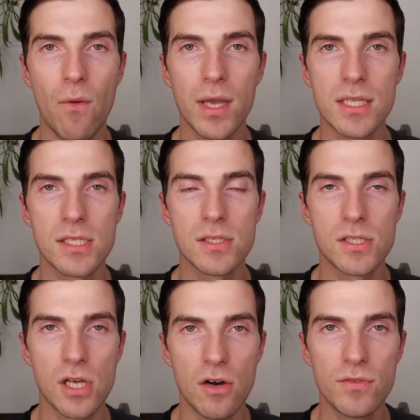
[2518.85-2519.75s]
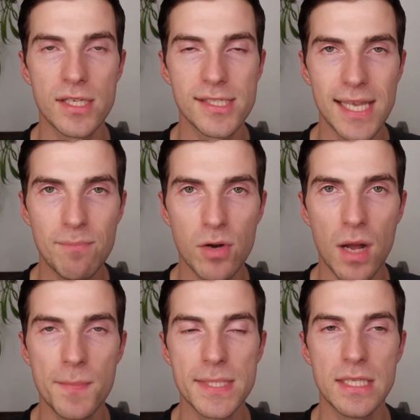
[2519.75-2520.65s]
we can solve the same
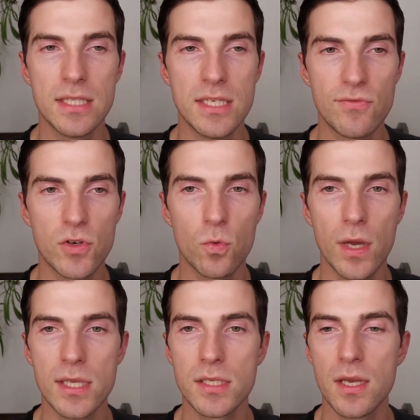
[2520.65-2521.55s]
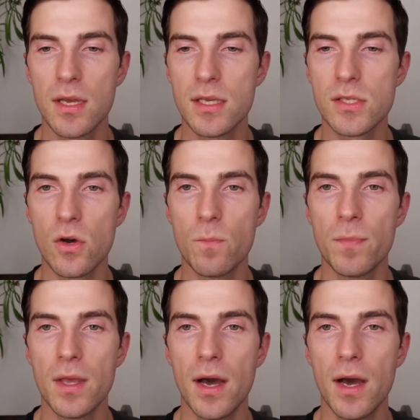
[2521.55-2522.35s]
problems in different ways. So I